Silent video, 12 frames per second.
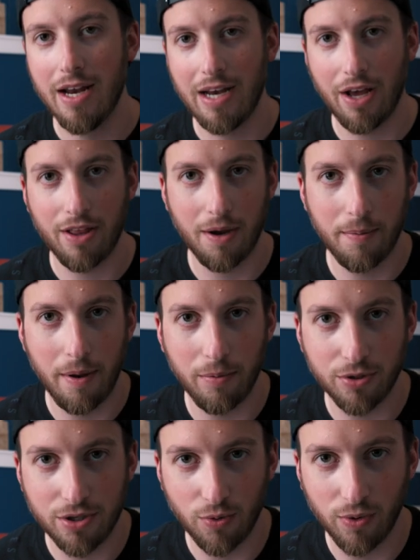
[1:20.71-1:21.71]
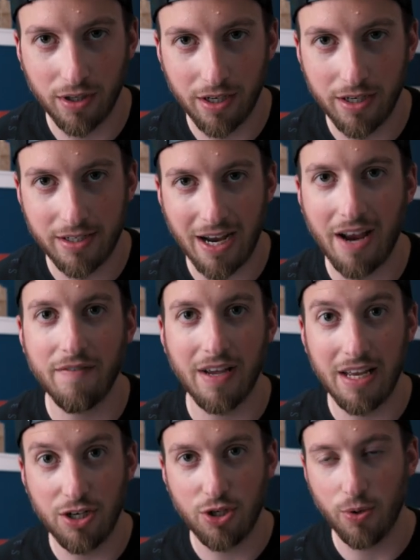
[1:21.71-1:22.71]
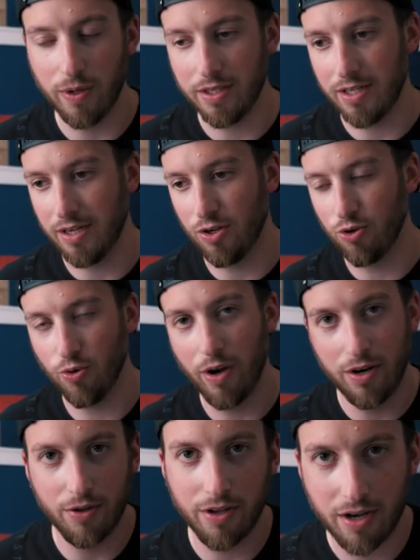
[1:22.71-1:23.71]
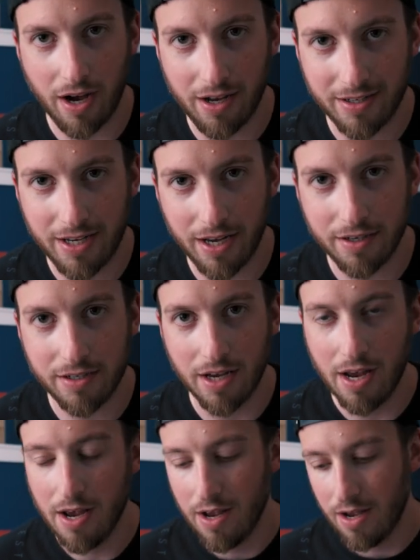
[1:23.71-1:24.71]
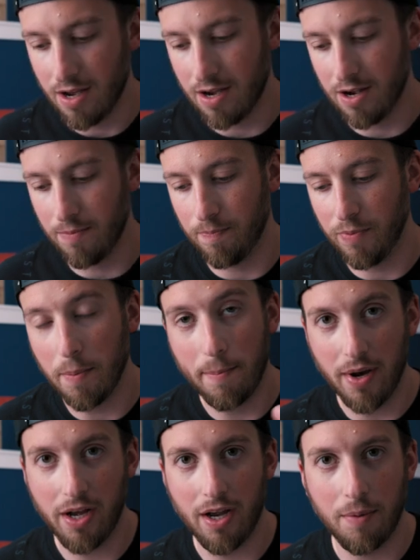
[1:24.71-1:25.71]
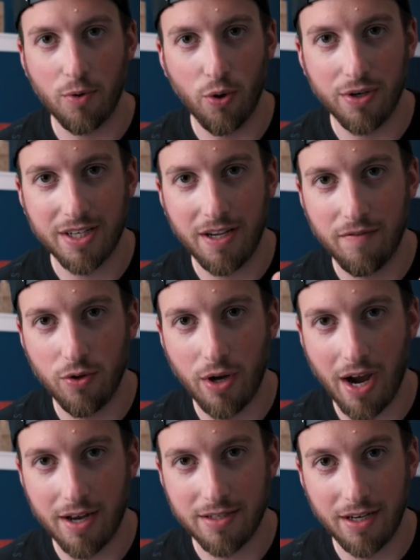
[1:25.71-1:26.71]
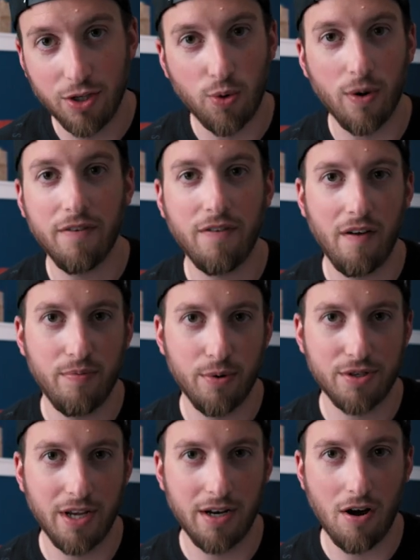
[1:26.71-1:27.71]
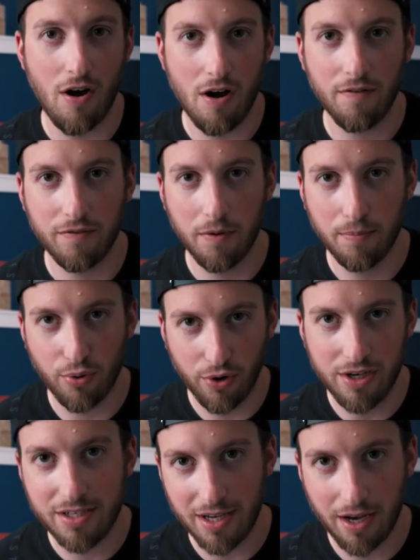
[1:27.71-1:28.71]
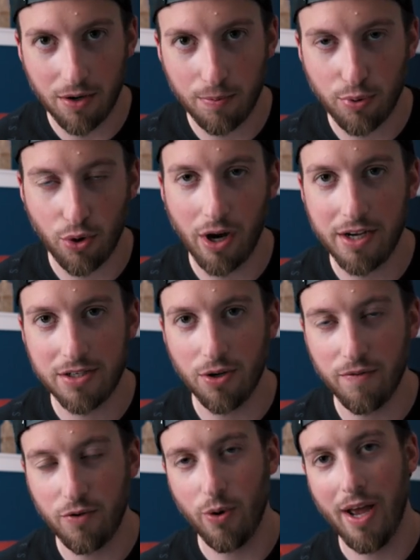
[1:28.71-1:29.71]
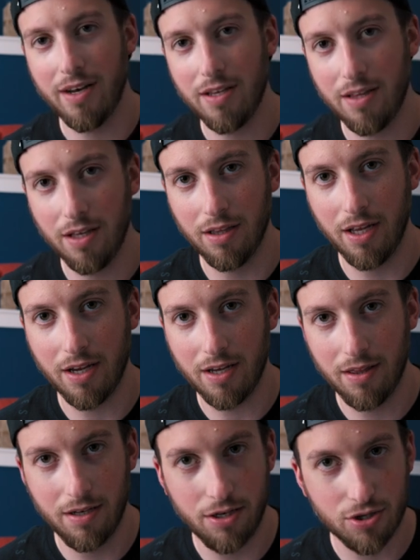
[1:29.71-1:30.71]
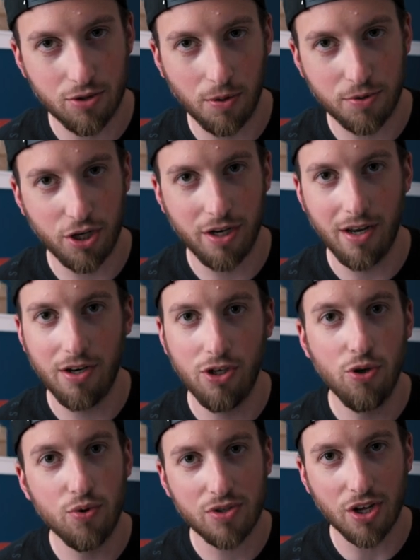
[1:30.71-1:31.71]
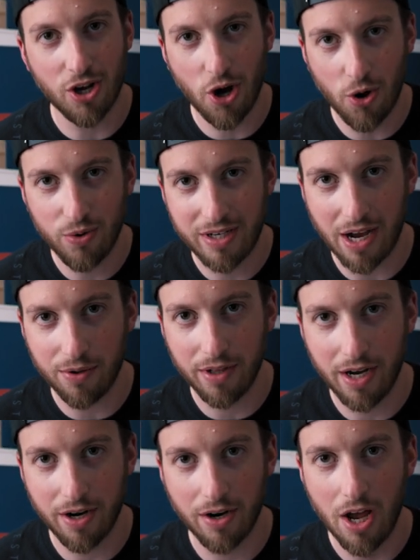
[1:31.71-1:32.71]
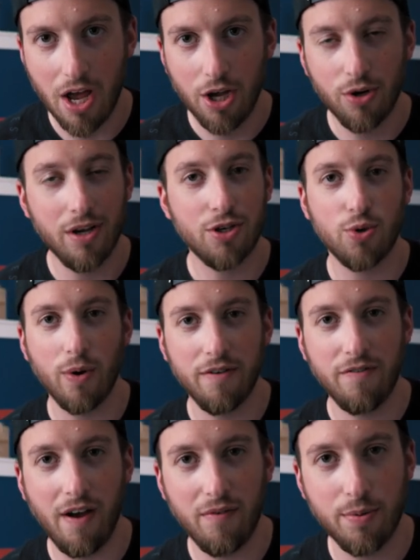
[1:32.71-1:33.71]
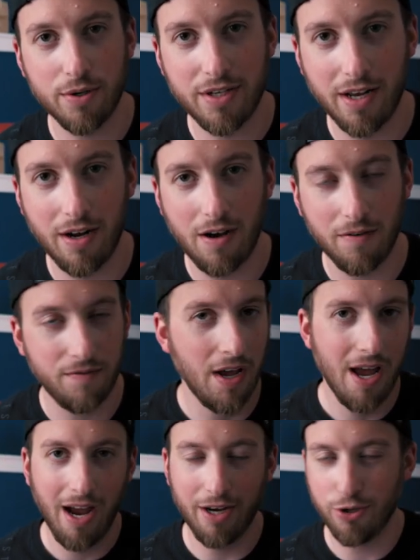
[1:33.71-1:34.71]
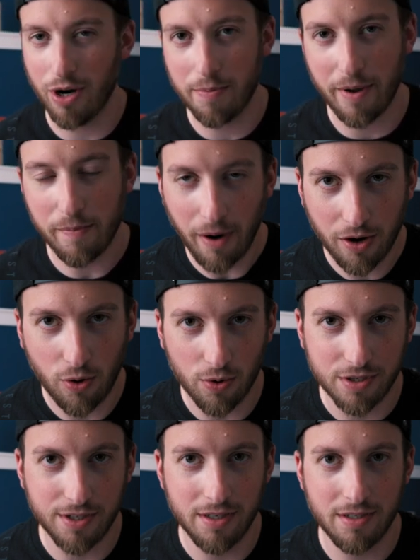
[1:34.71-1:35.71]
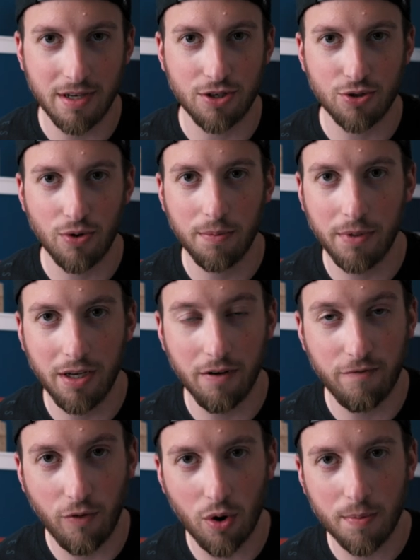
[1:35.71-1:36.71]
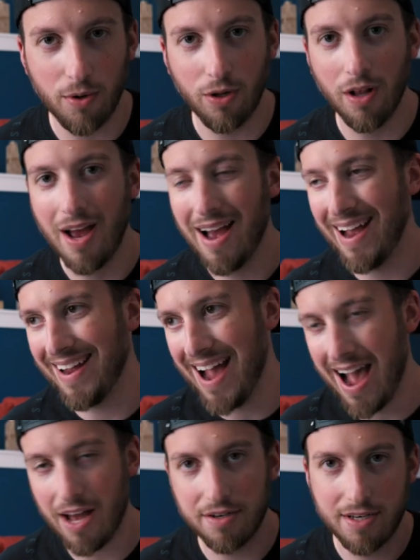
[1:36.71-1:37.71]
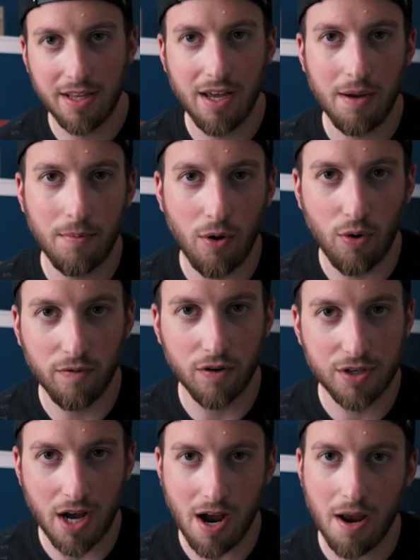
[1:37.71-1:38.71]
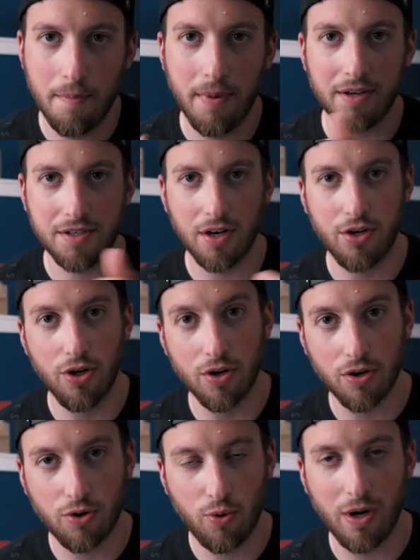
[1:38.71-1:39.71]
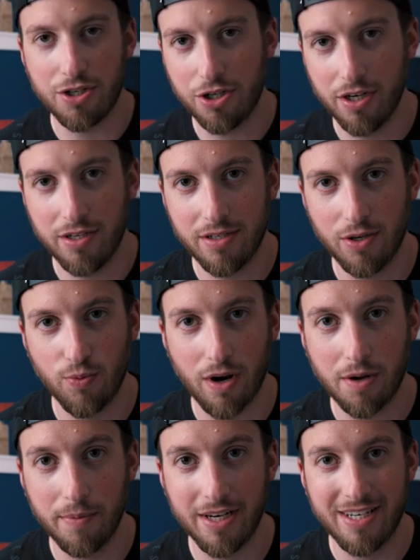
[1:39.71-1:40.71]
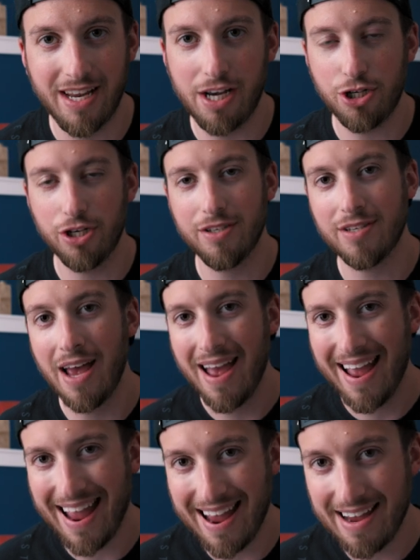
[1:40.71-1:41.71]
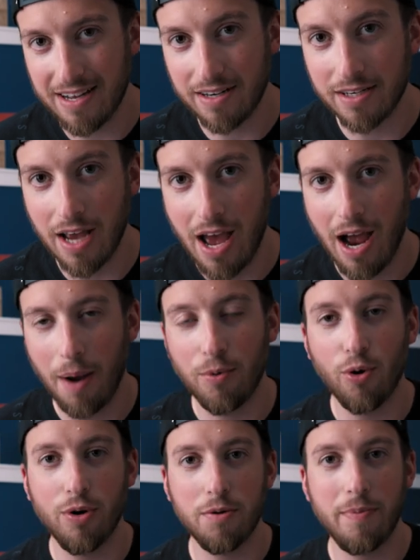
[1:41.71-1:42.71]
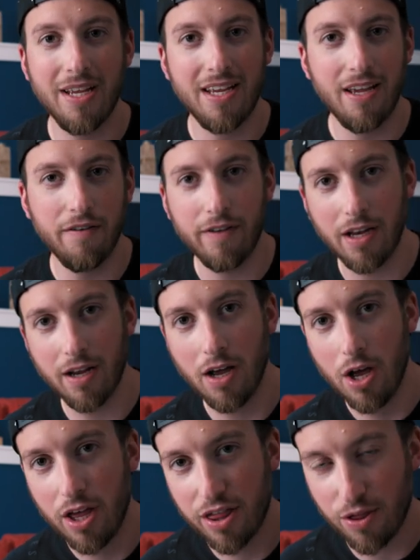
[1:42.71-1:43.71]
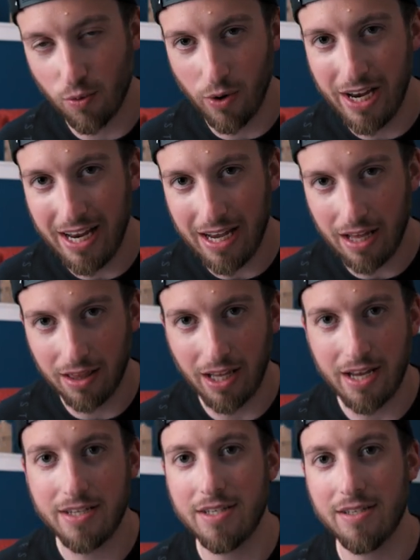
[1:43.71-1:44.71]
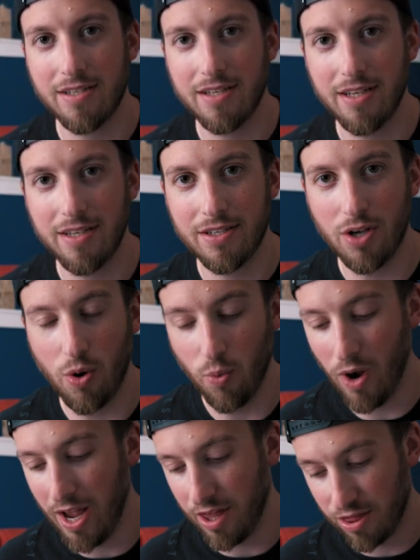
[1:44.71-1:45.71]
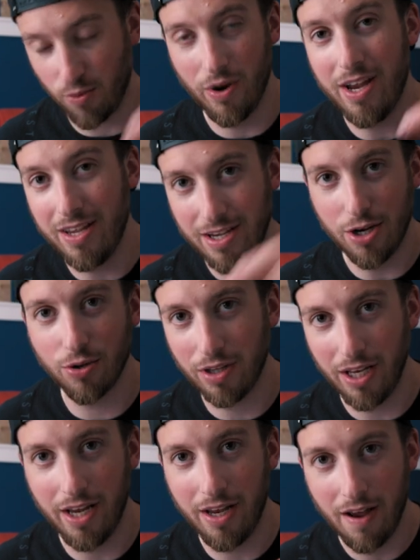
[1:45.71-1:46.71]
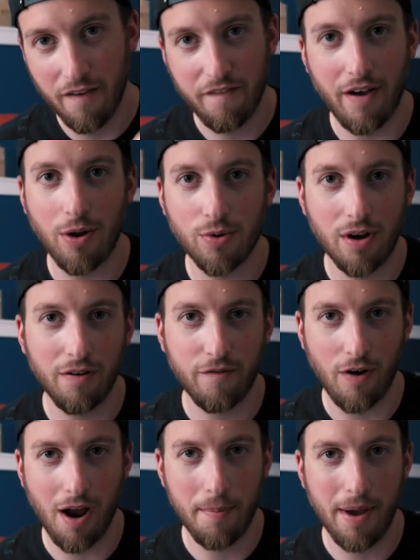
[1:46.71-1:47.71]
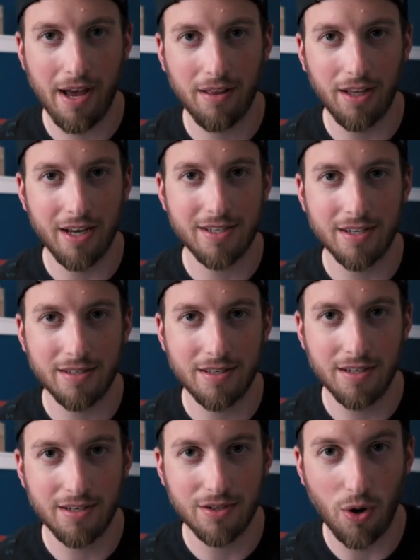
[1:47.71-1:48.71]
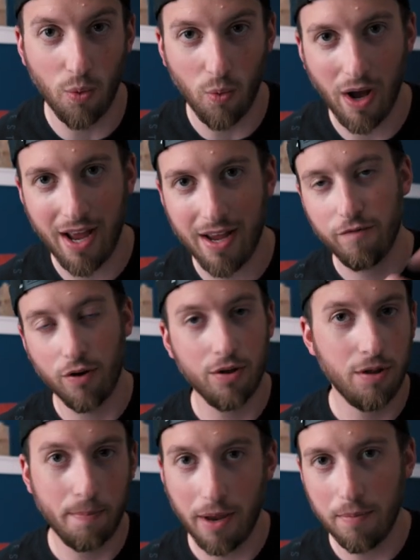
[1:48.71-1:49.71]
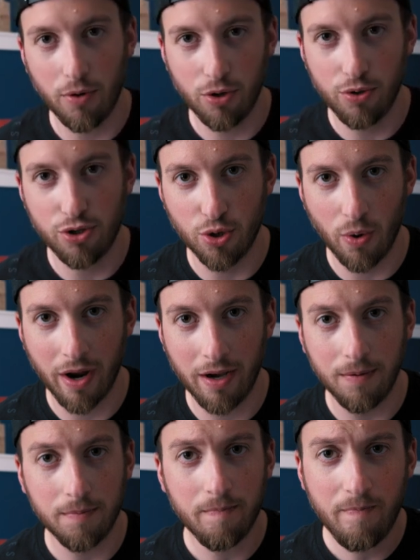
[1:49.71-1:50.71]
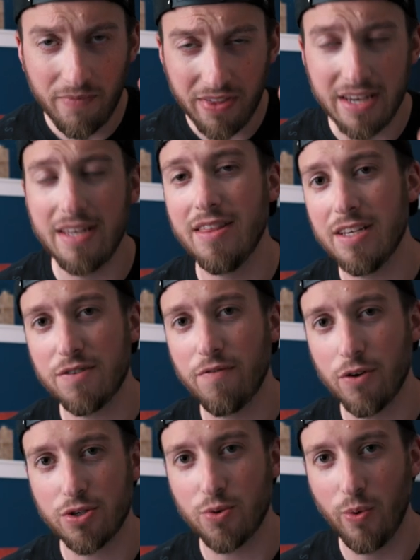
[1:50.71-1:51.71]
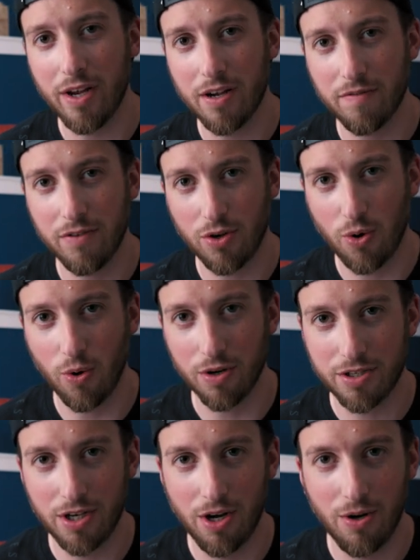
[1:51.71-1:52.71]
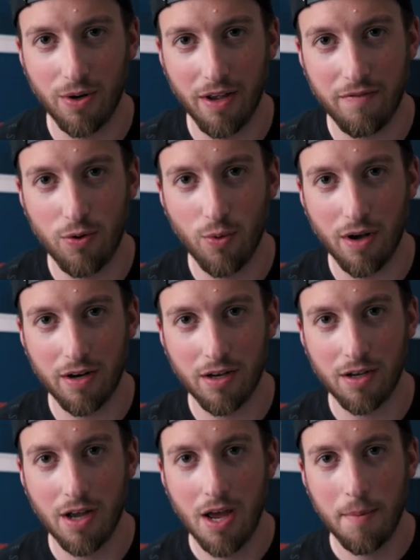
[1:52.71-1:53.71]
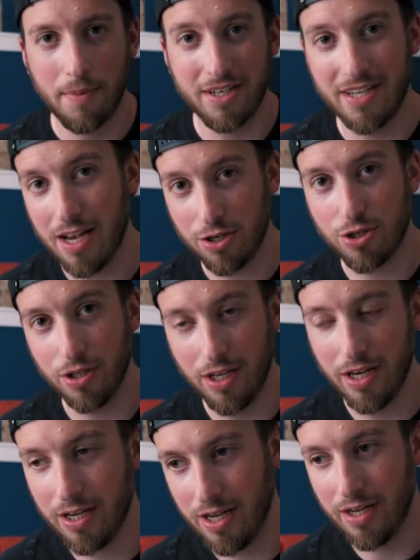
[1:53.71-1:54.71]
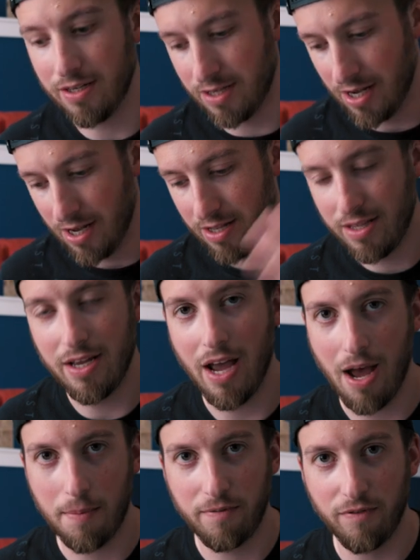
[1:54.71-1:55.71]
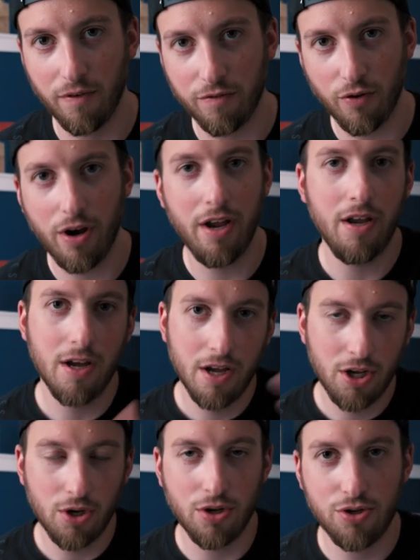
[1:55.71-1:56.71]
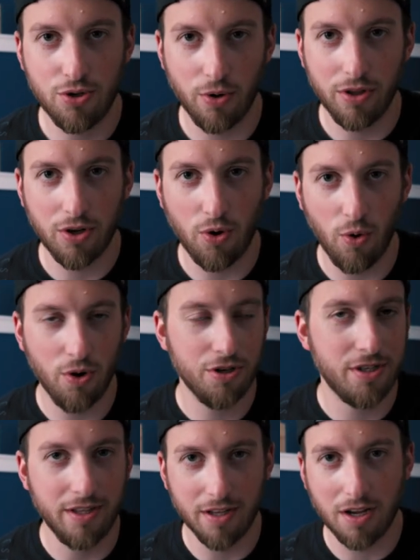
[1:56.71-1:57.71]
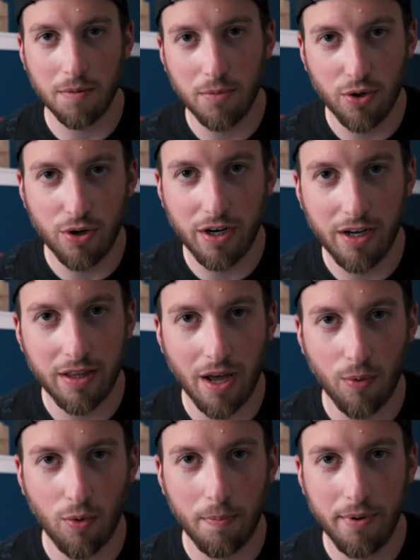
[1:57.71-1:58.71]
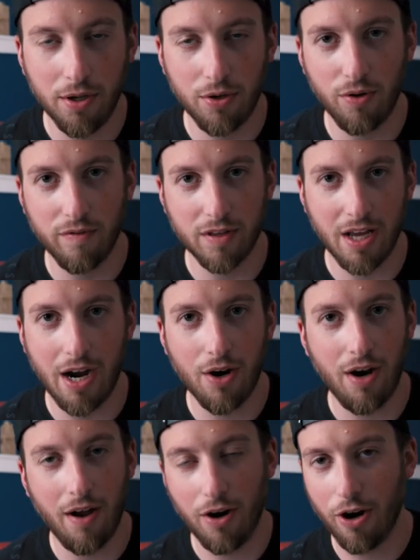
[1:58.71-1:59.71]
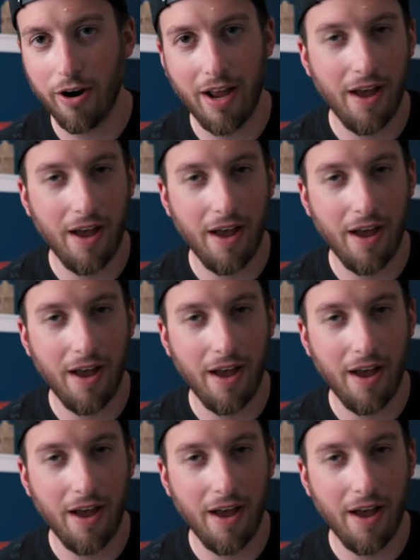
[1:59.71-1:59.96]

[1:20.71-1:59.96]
now that I'm able to really dive into it and create all the content, but I'm going to give you guys a 25% off pre-sale price. So if you head to the link in the description and use the code down there, you get 25% off. I try to make my courses extremely affordable. I add to them over time based on your questions and recommendations. And I'm going to be giving 3 licenses away, 3 yearly Final Cut for iPad licenses away for the people who join in this first week of the course. So if you want to potentially get the app for free, you can join the course and the community that we'll build over there. I already